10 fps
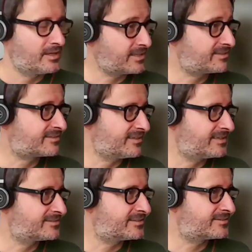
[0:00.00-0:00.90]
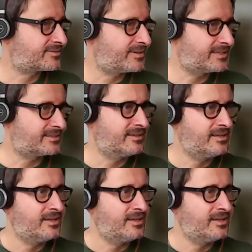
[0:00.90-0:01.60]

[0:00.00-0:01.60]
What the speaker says: Yeah, that's nice. That's great.